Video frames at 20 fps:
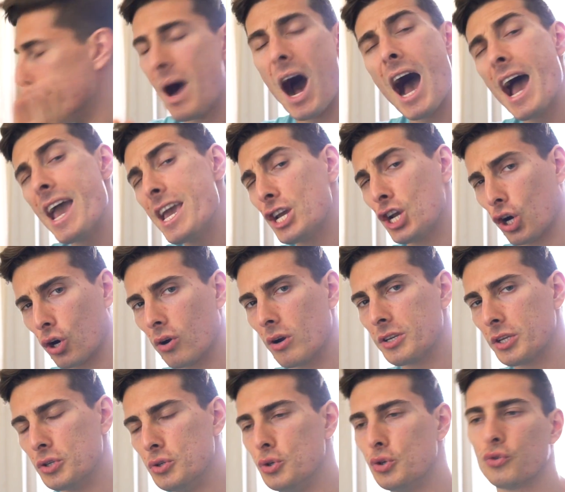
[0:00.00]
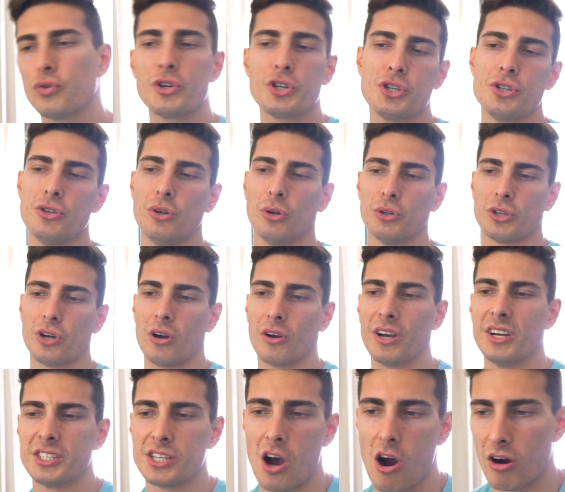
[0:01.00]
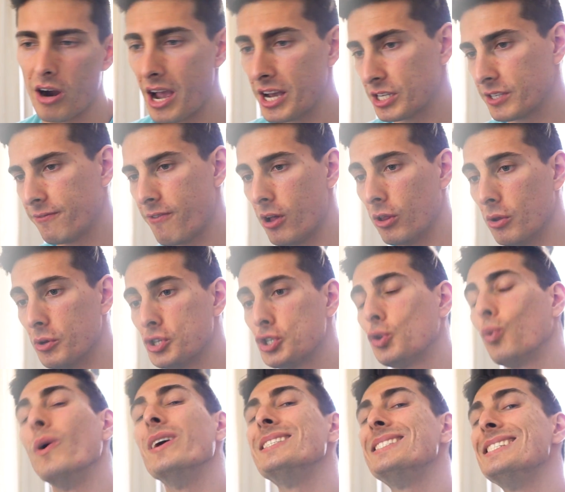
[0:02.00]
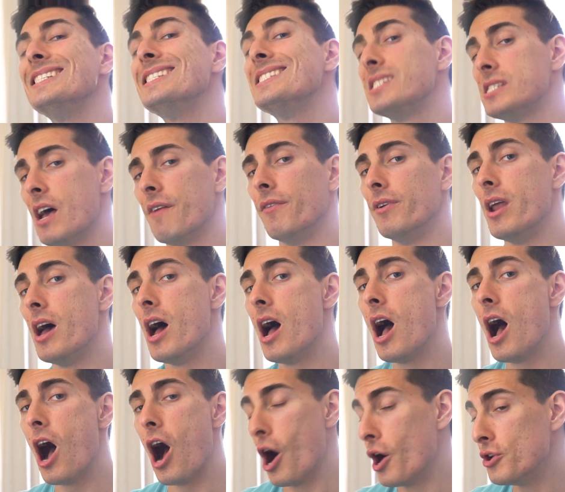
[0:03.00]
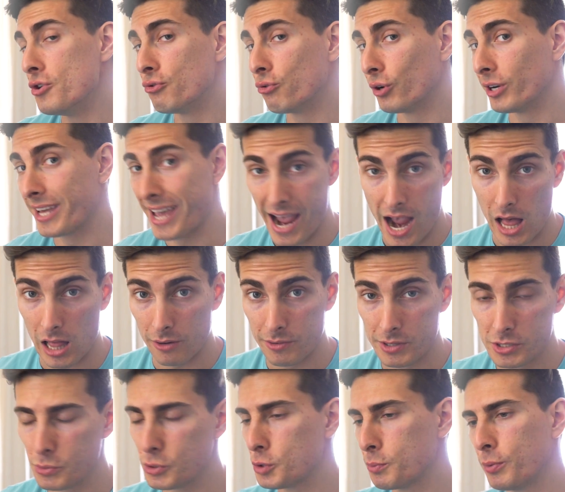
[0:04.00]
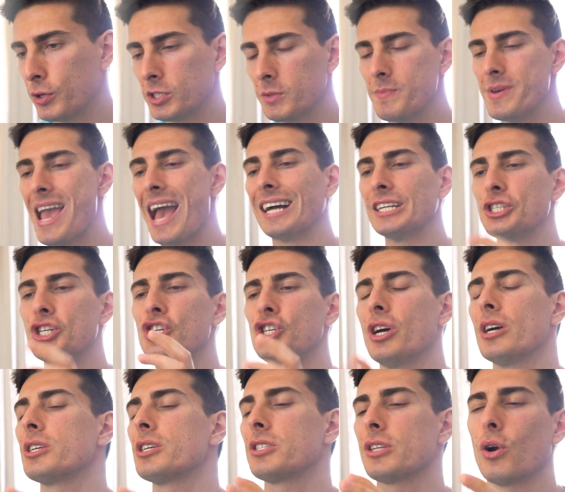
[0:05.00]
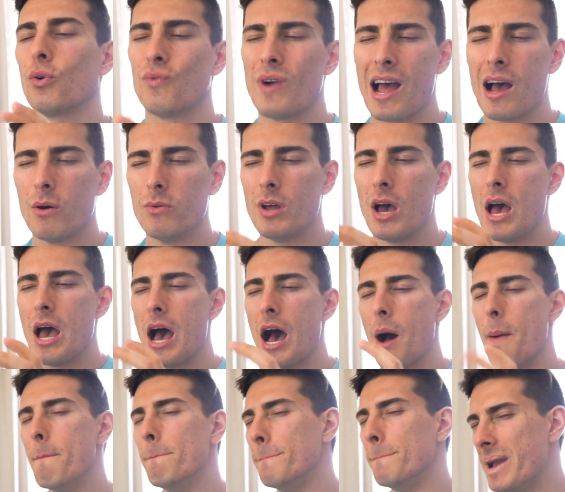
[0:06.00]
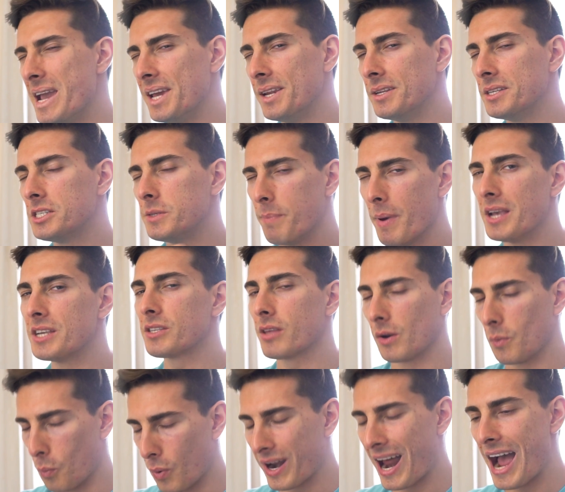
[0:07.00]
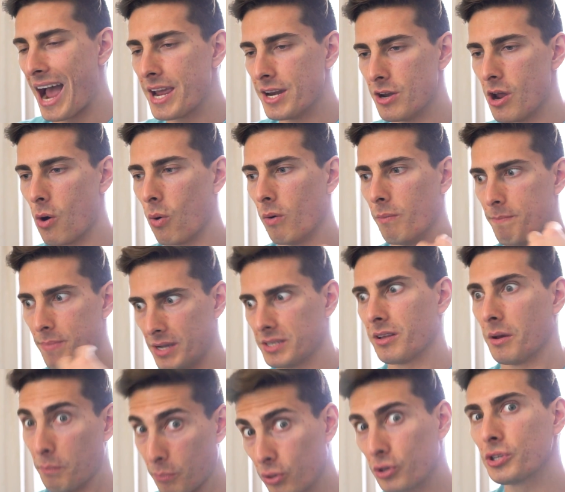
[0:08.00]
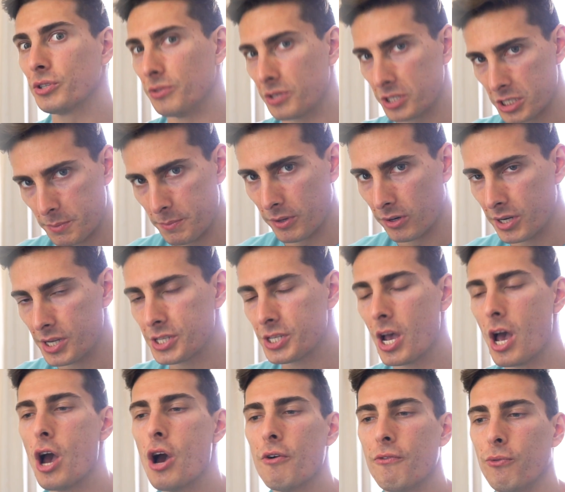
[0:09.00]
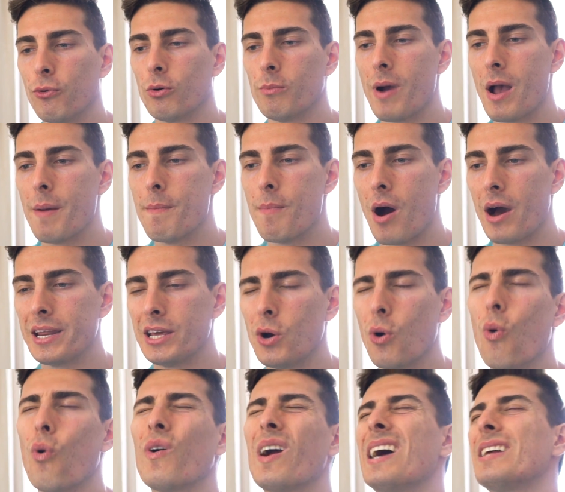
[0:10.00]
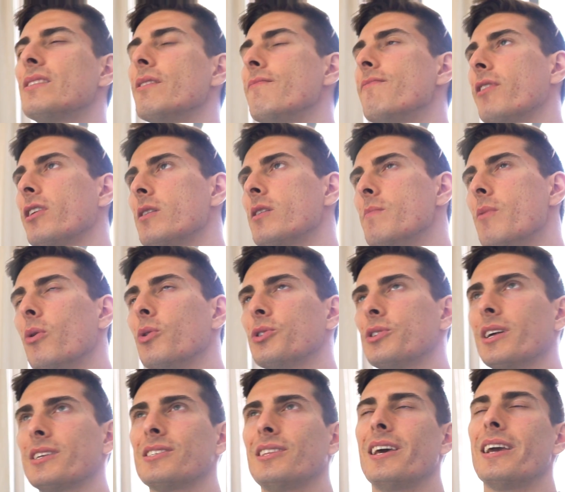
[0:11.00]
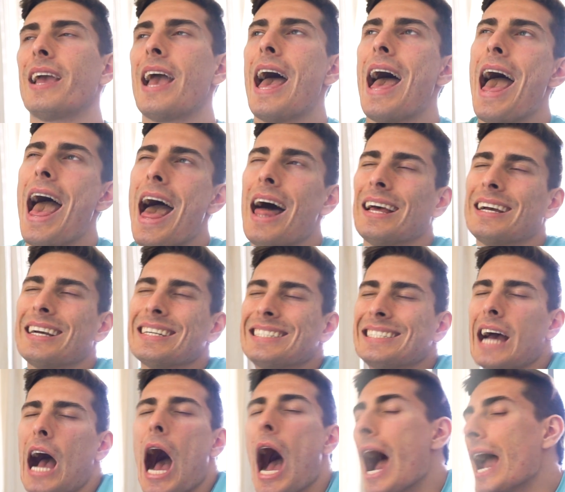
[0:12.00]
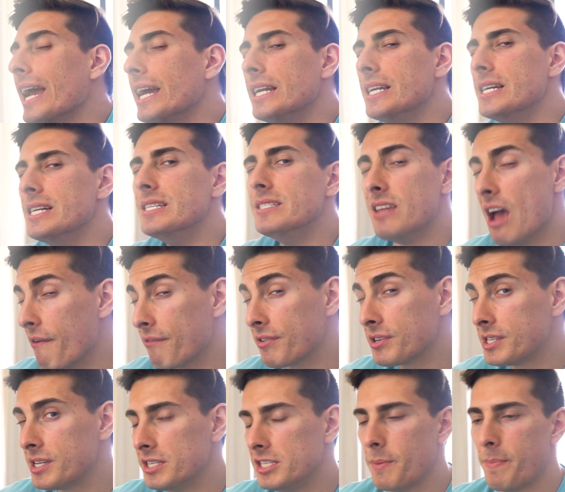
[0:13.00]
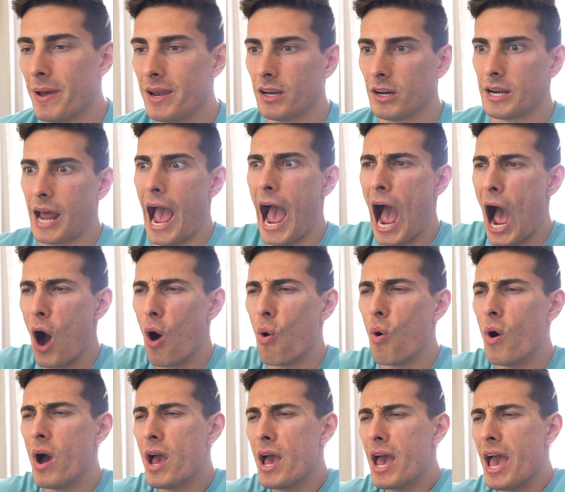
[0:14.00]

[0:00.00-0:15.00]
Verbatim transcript: my current nutritional targets are as follows 2,700 calories, which puts me at just around a maintenance based on what I know based on personal experience for my body, or at the very most, that's like like a tiny deficit depending on how